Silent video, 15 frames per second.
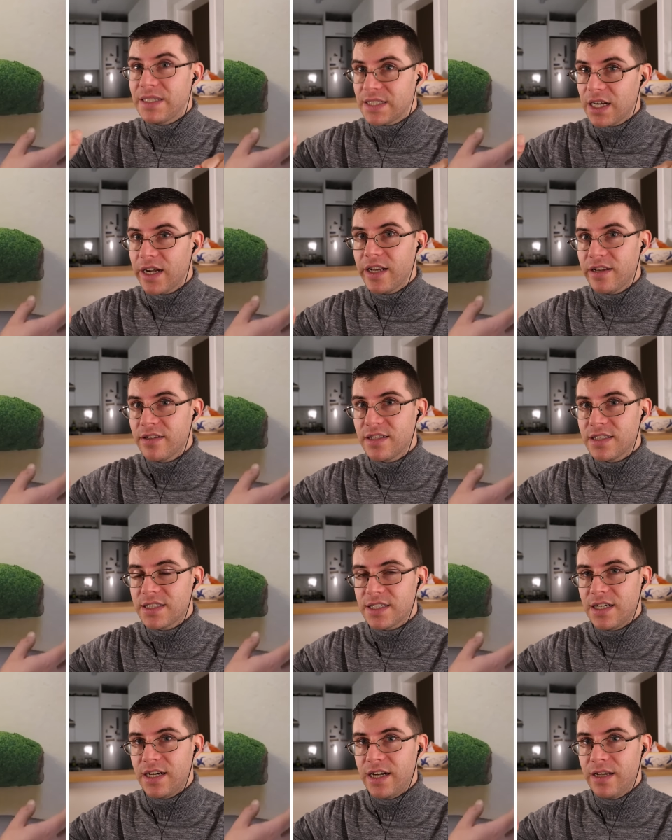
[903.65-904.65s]
it tighter this
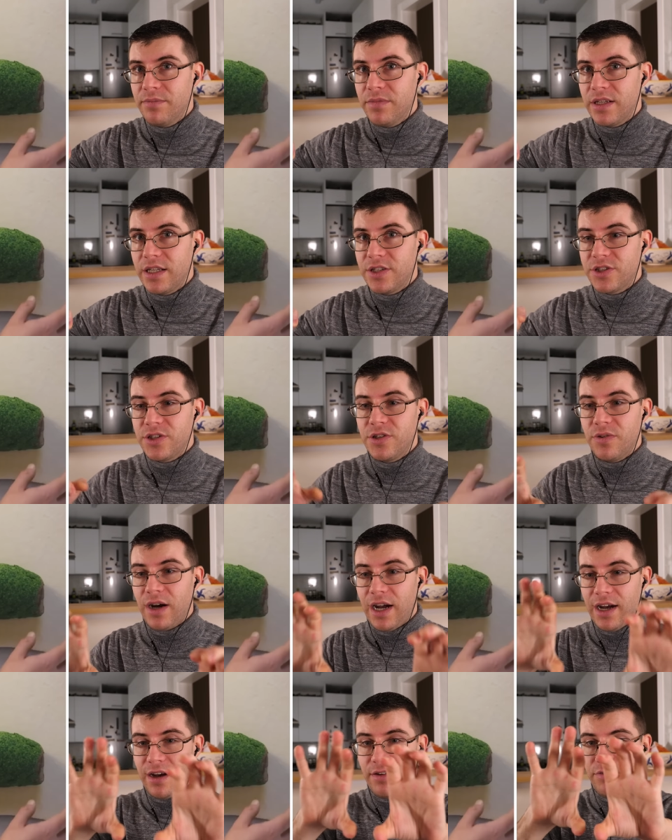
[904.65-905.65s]
time until you
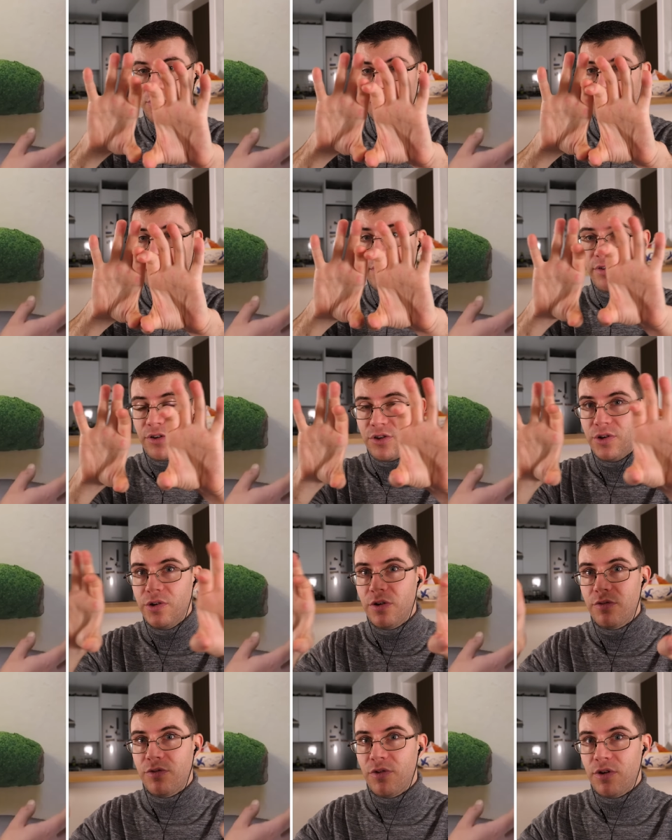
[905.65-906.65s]
have more of a
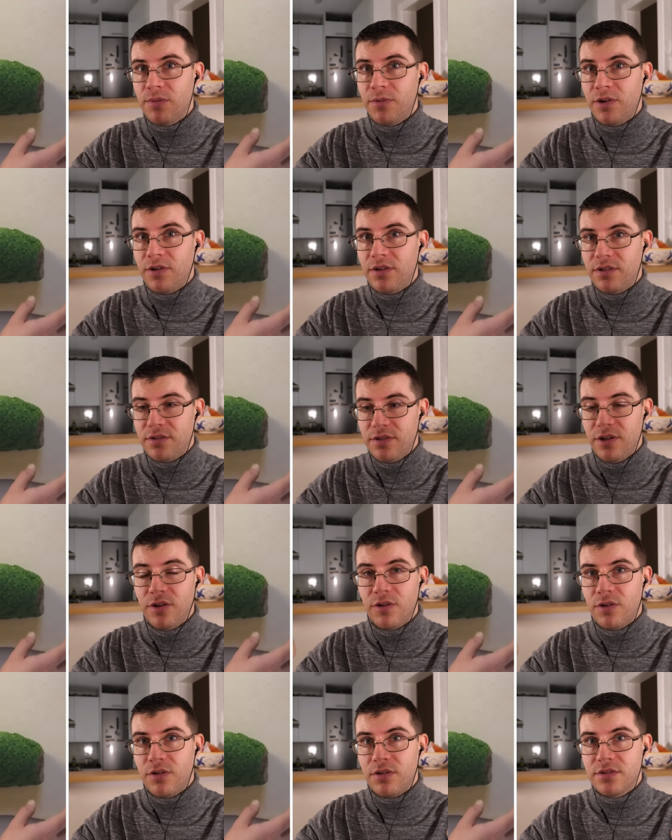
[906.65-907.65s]
uniformal
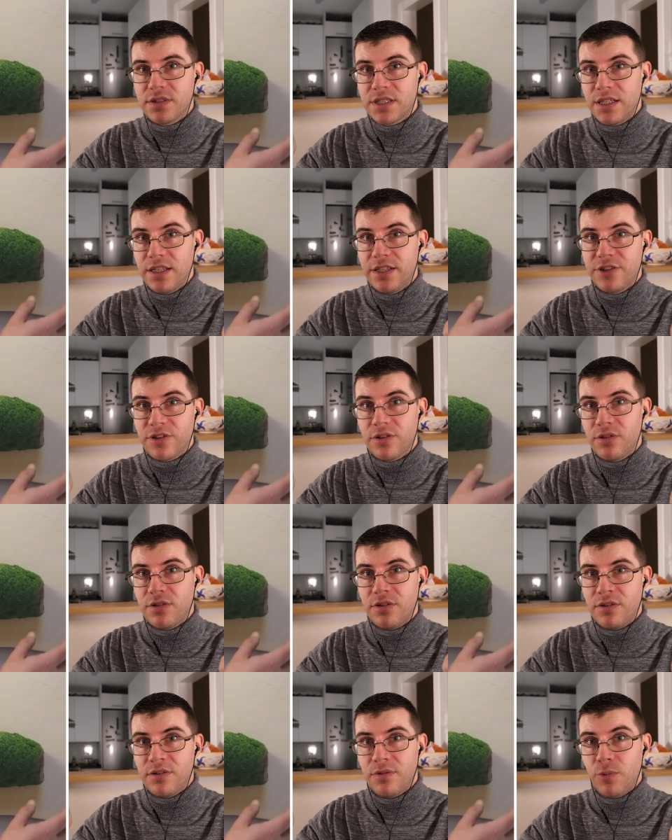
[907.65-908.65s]
little
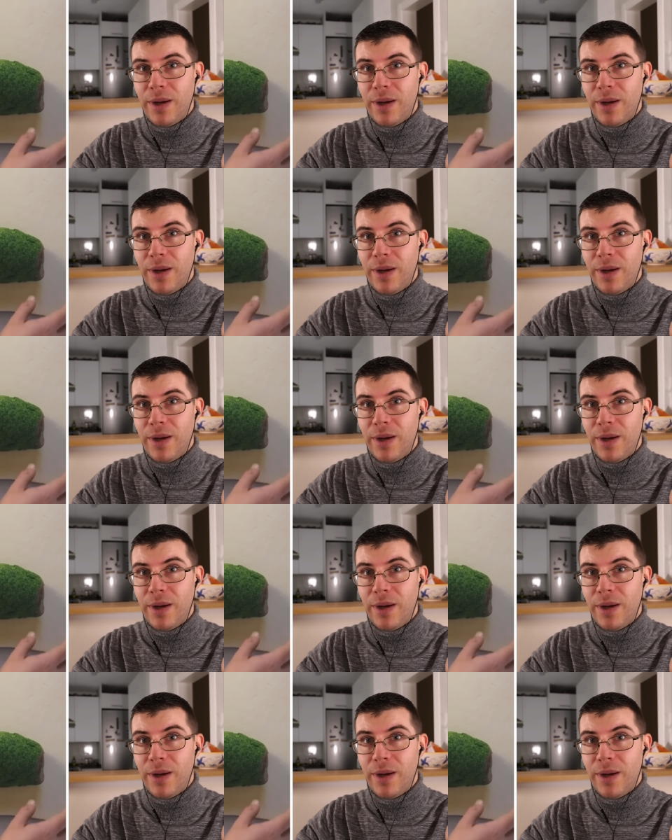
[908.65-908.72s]
cylindrical